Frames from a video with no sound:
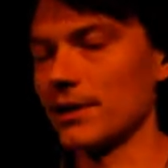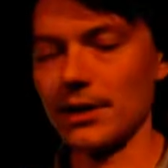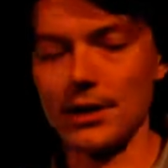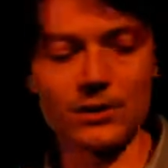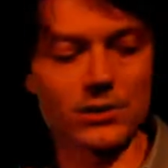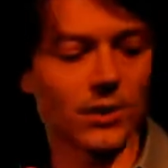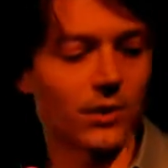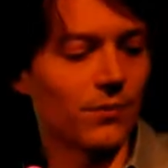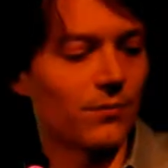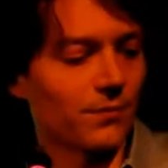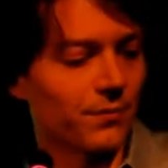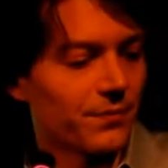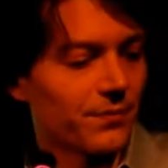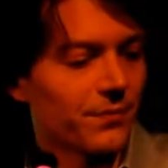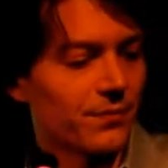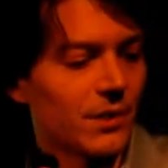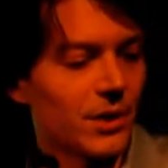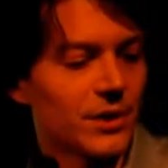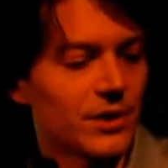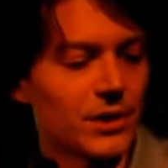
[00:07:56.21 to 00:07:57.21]
And so,
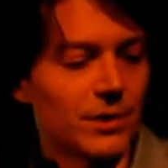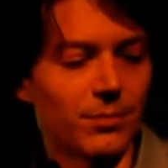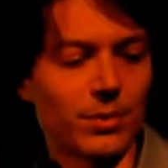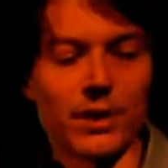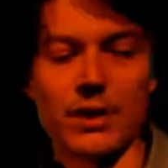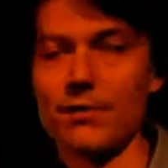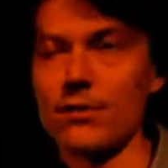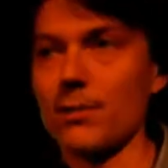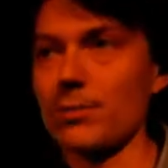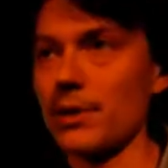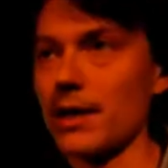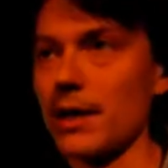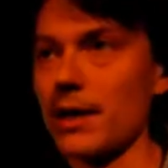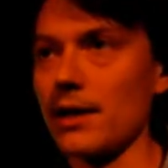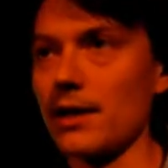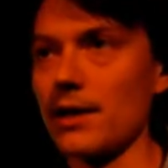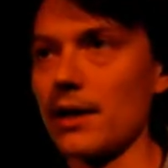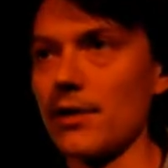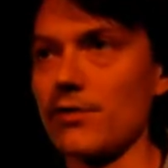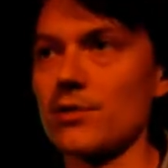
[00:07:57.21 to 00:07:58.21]
very simply,
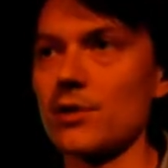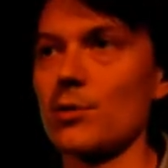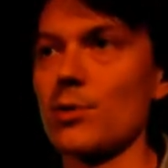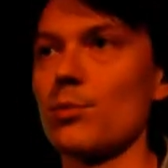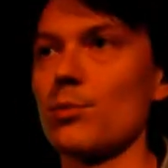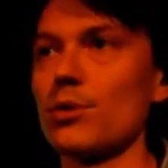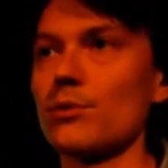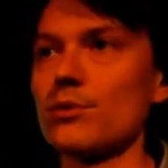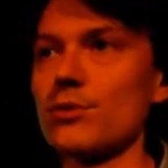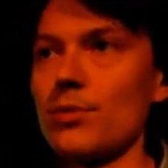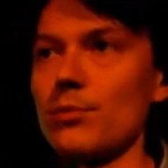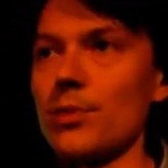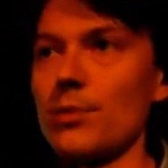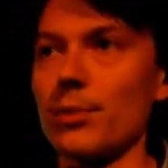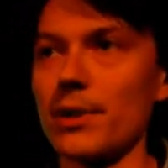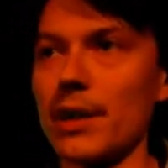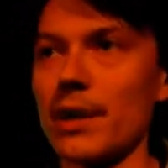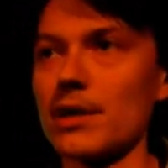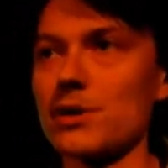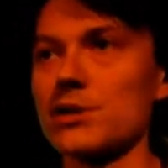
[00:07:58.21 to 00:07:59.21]
if someone moves from the
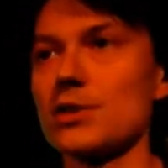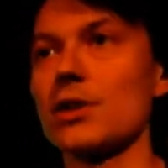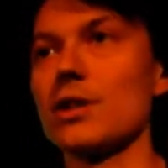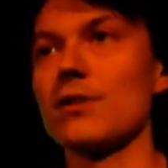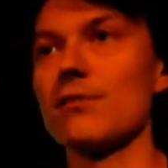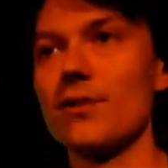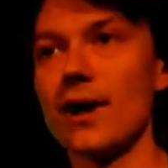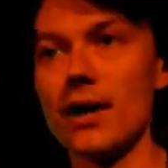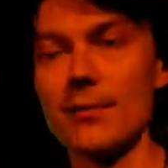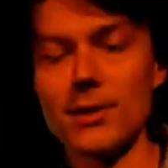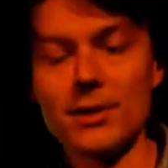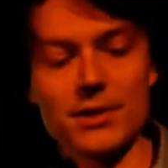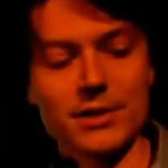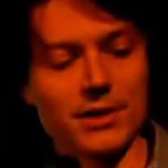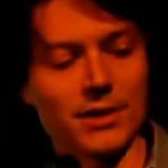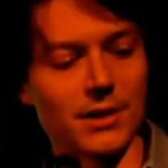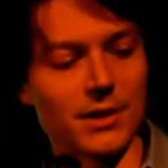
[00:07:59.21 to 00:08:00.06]
plane to the environment,